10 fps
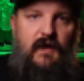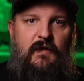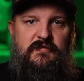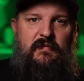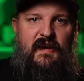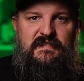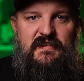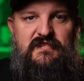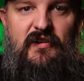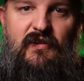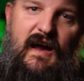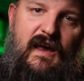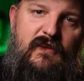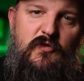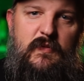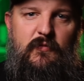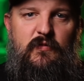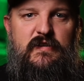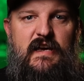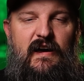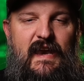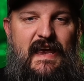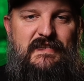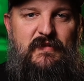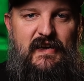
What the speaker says: Hey, what's up guys? So I had a few people reach out and ask me